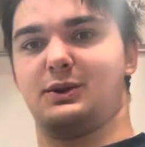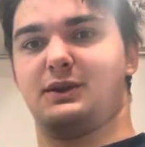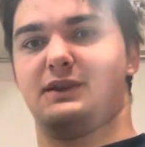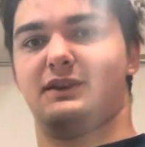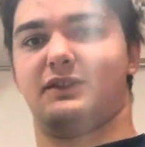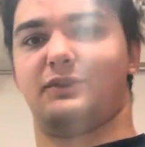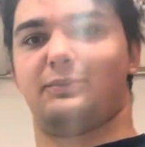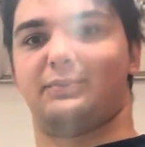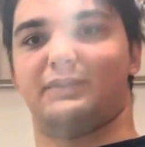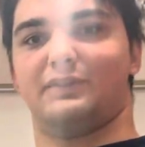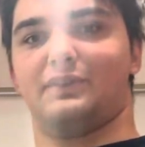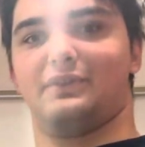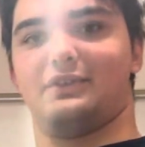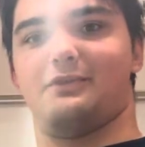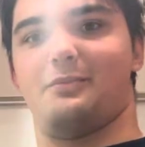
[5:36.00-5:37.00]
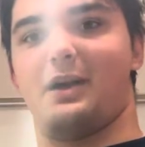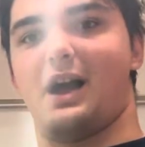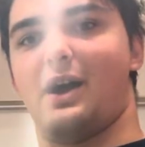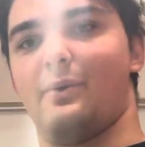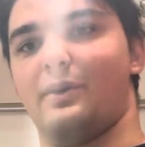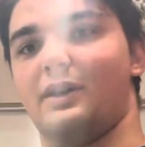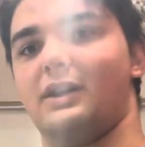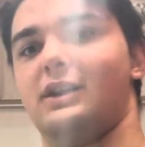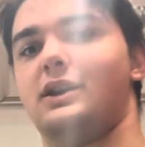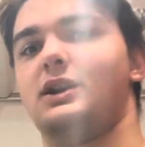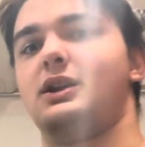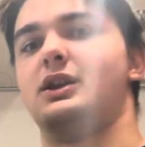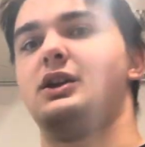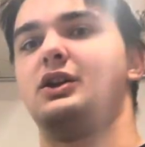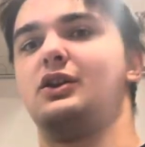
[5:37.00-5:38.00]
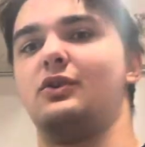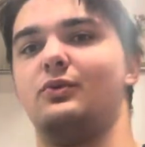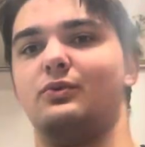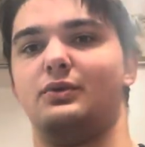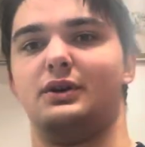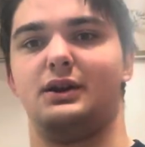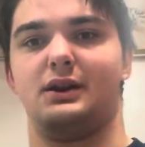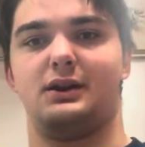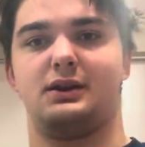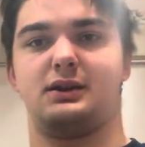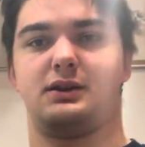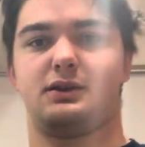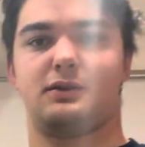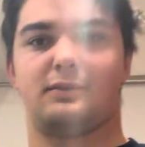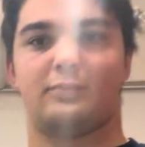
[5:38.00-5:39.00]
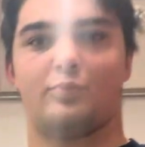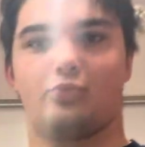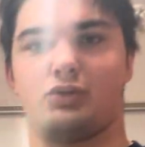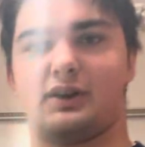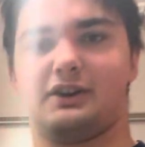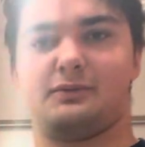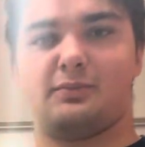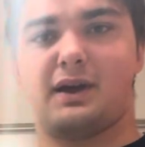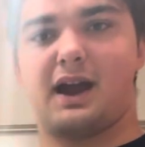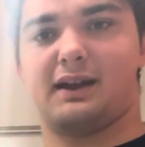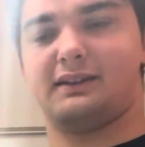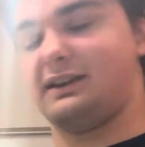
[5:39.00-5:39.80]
this position of power, would bring us back to